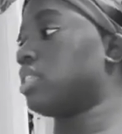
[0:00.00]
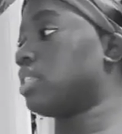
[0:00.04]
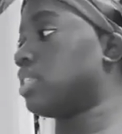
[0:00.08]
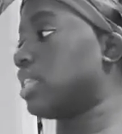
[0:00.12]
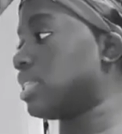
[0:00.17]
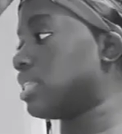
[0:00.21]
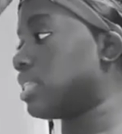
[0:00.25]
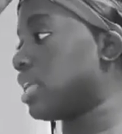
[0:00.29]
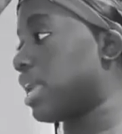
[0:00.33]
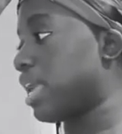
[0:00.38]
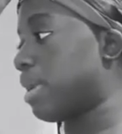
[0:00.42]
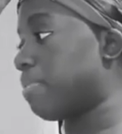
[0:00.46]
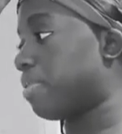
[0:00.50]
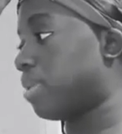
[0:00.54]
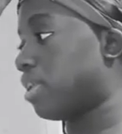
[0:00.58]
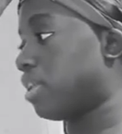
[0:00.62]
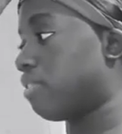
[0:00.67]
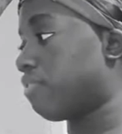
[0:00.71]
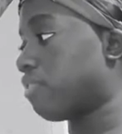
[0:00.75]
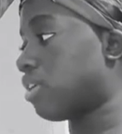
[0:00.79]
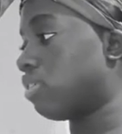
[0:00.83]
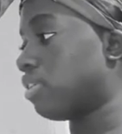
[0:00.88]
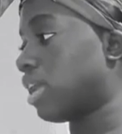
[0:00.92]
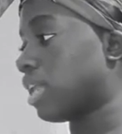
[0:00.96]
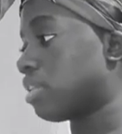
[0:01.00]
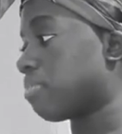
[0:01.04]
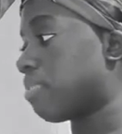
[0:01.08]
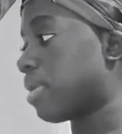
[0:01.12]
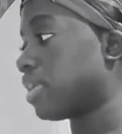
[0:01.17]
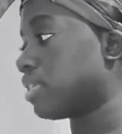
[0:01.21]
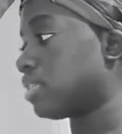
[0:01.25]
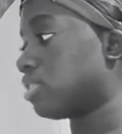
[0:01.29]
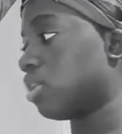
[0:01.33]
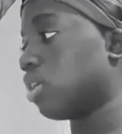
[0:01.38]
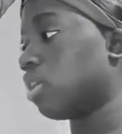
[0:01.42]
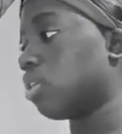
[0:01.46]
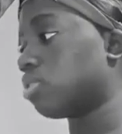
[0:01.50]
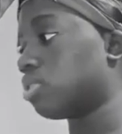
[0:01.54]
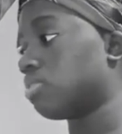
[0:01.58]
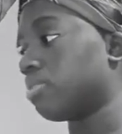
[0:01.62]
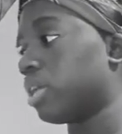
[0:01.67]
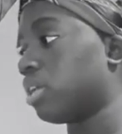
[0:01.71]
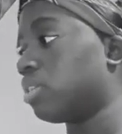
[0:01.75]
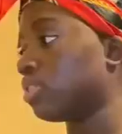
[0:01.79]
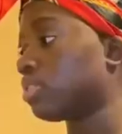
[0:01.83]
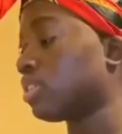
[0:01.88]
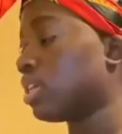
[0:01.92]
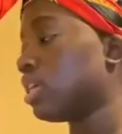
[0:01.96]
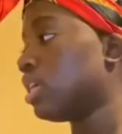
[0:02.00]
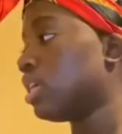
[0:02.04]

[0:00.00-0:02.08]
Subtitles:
That's not happening. If y'all like the price, y'all go somewhere else.